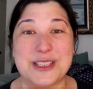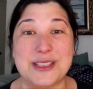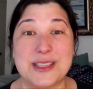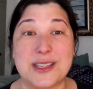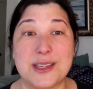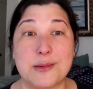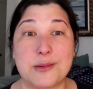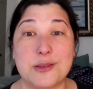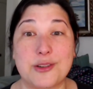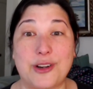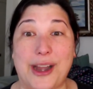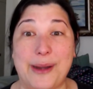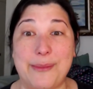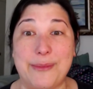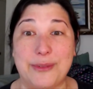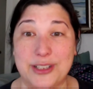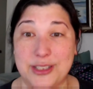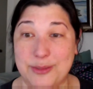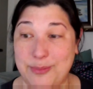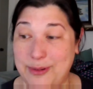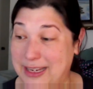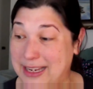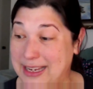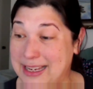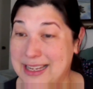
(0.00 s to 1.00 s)
subscribers
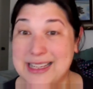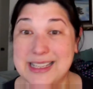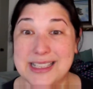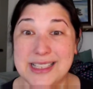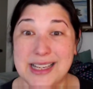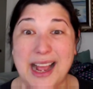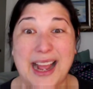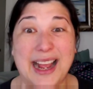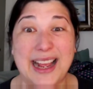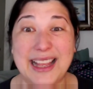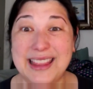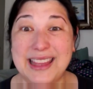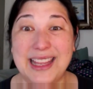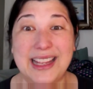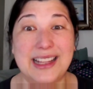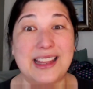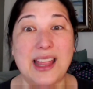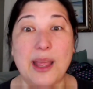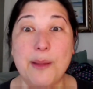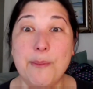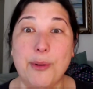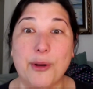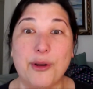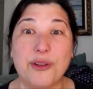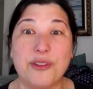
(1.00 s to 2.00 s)
because I think they
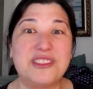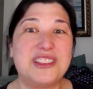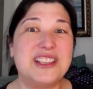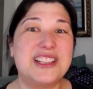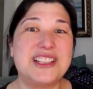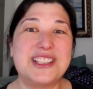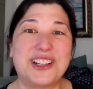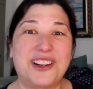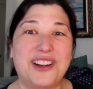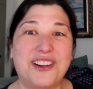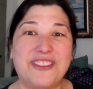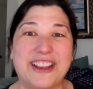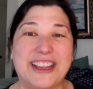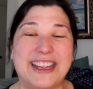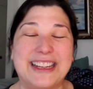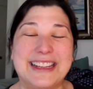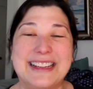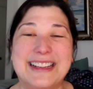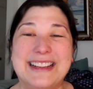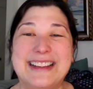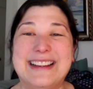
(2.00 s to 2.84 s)
both deserve it.